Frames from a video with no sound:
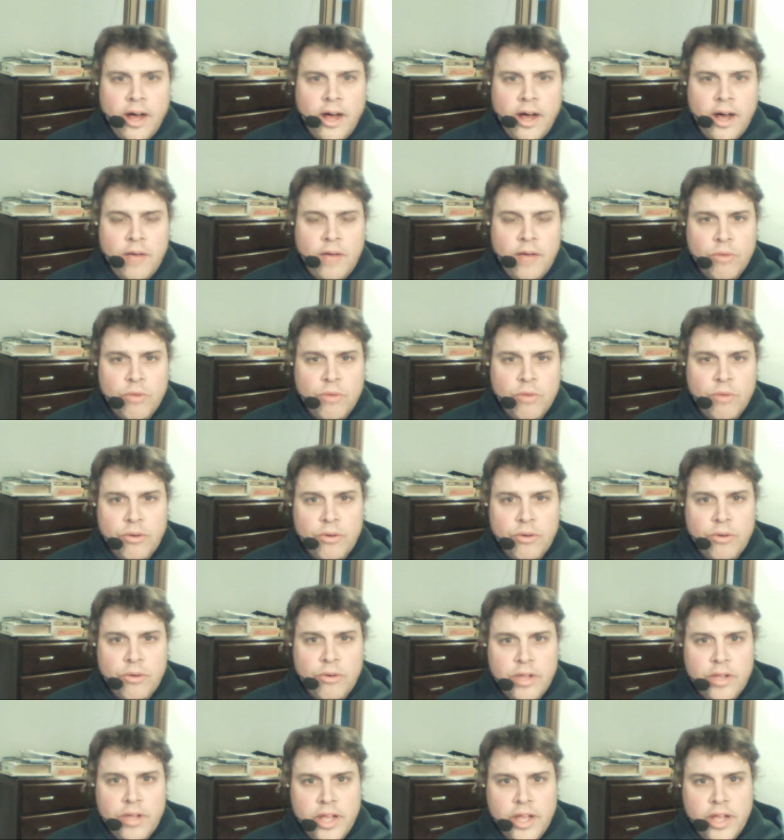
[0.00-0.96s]
Uh,
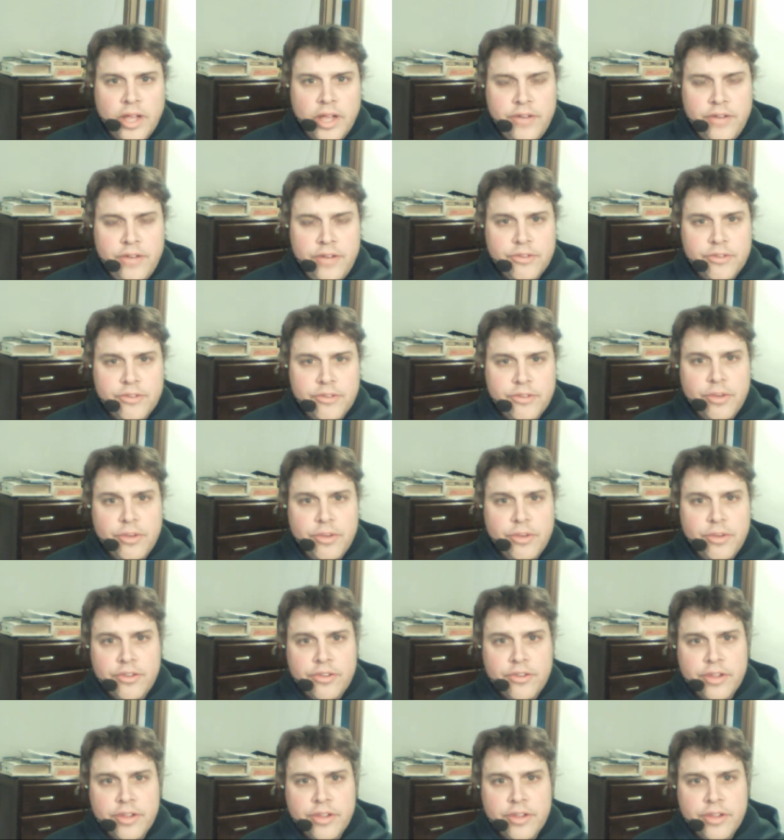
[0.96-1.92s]
well, and just
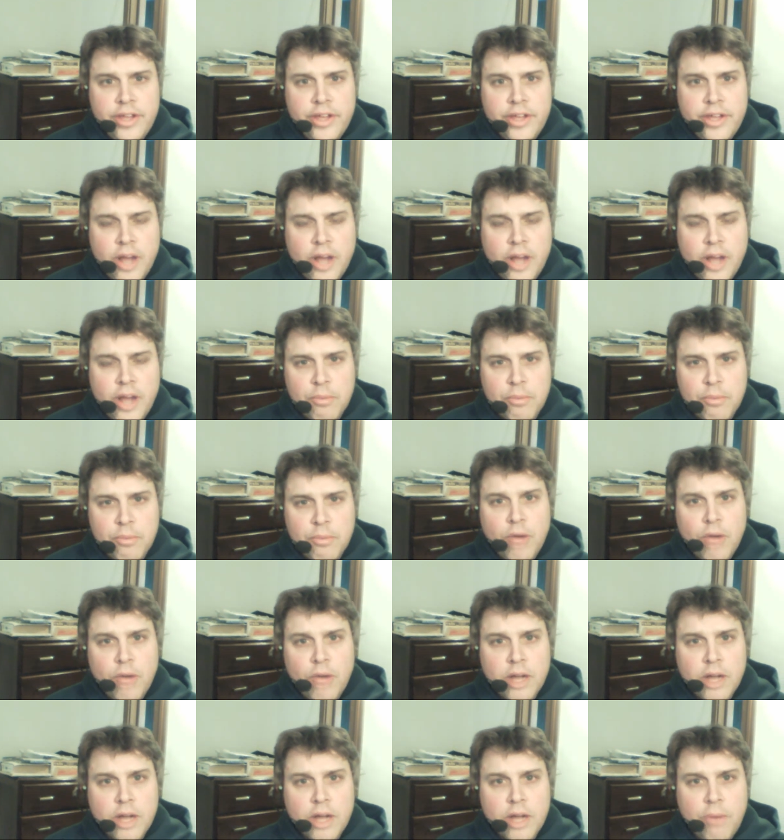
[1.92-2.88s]
recently,
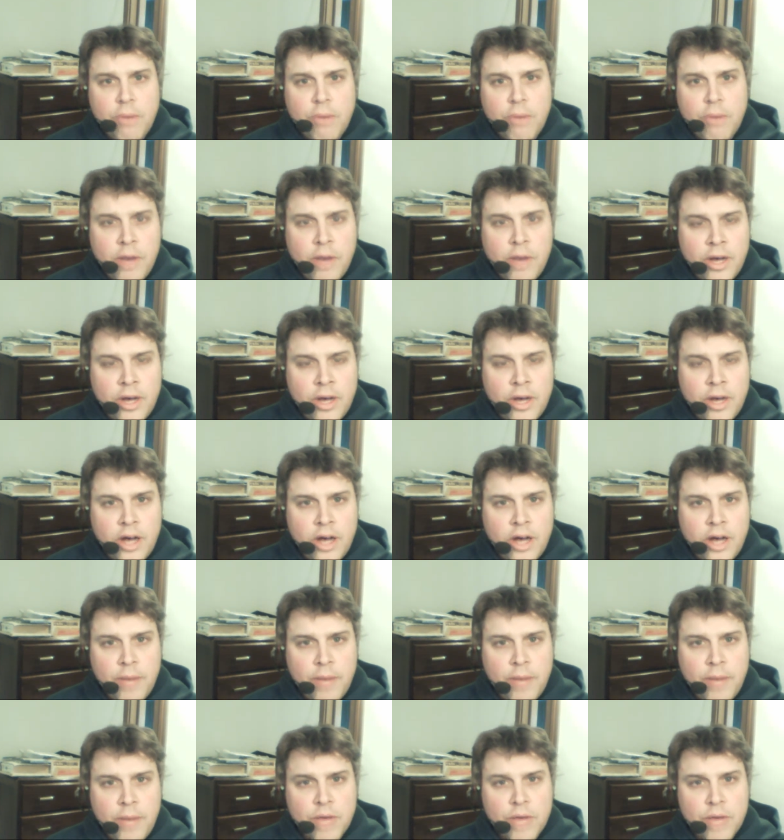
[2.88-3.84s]
Barack
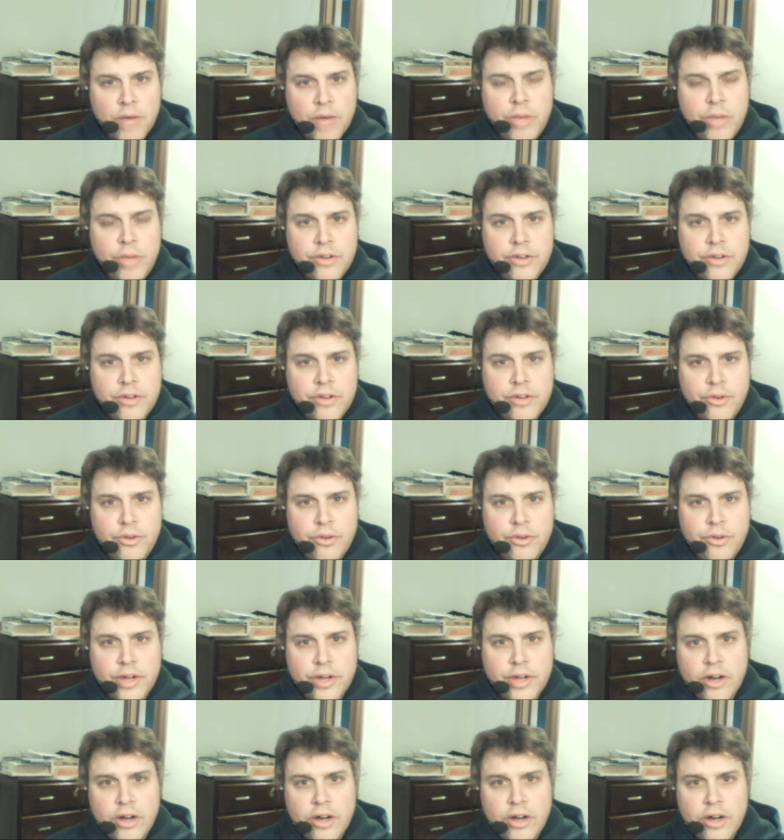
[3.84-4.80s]
Obama, about a week or
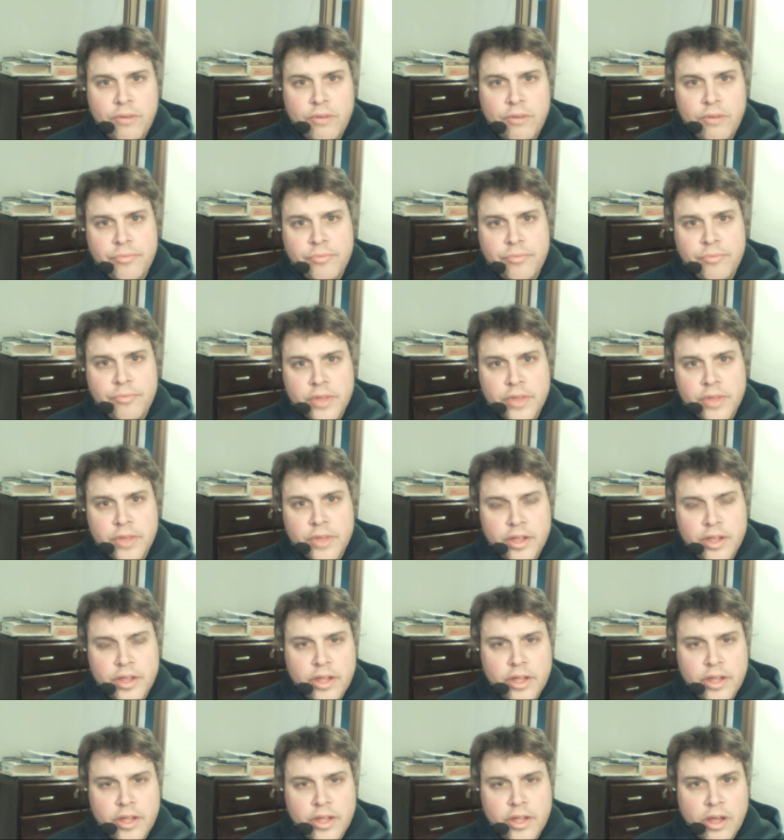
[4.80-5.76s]
two ago,
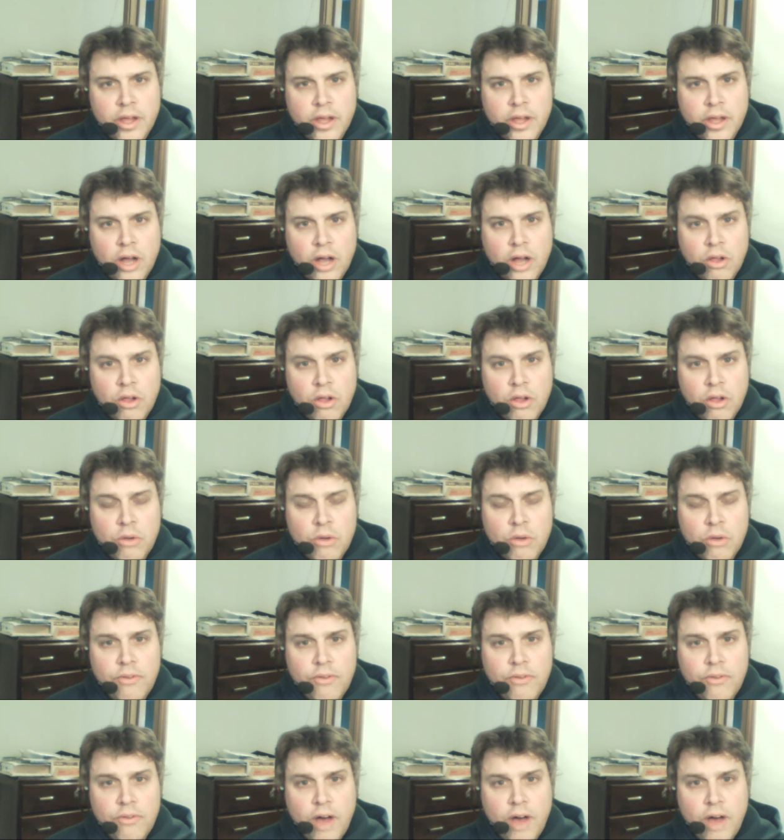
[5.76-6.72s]

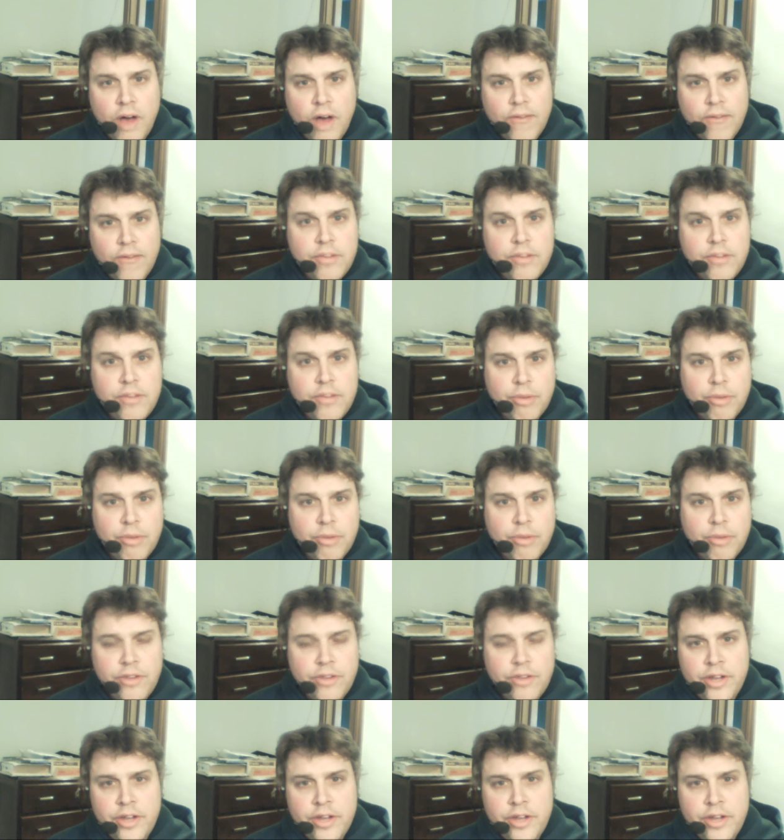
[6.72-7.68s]
along with Vice
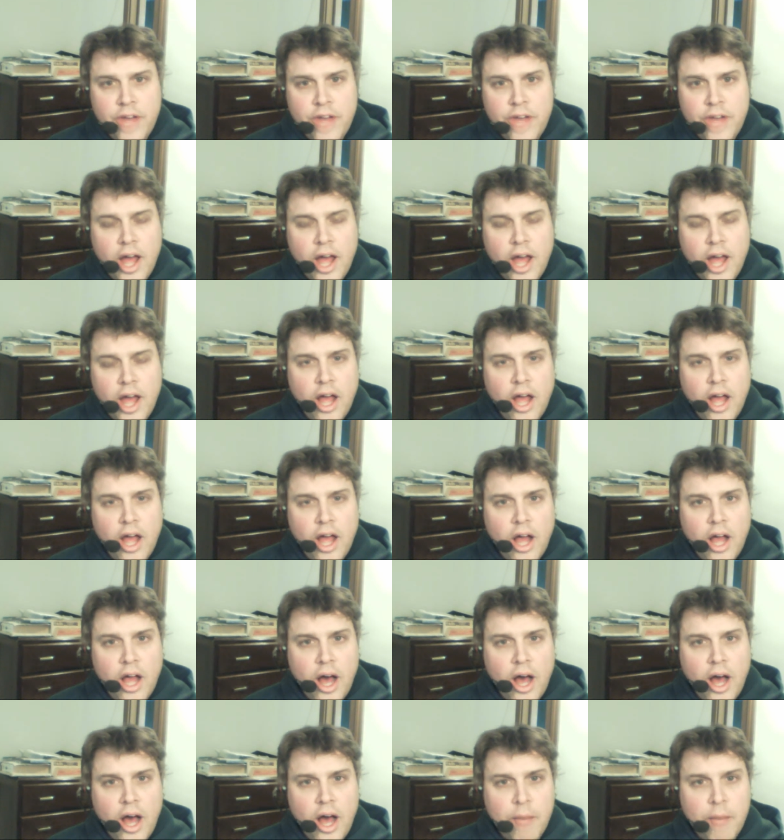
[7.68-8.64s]
President
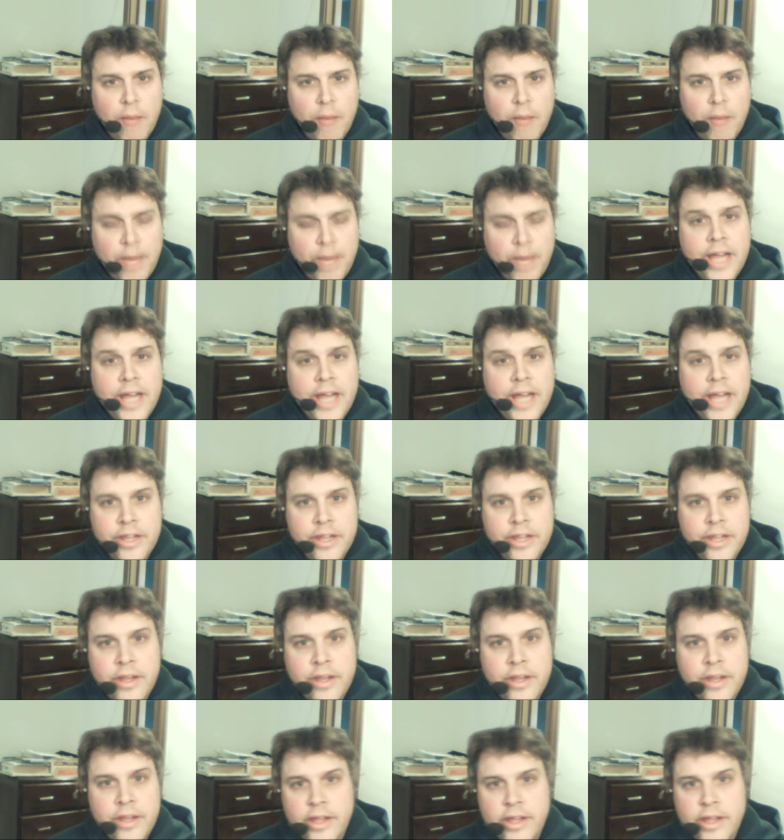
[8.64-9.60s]

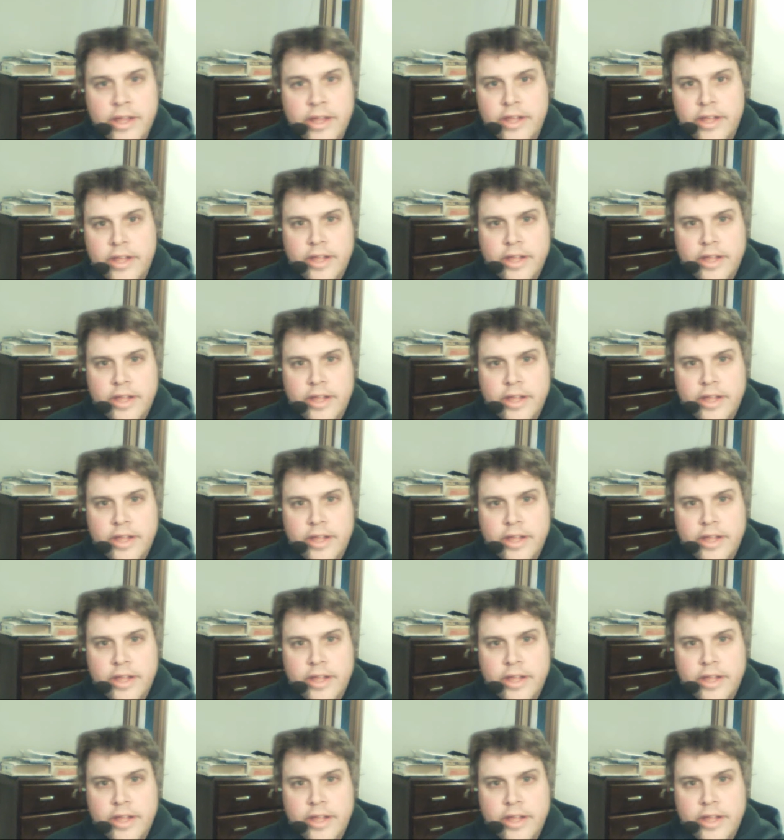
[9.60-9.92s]
Biden,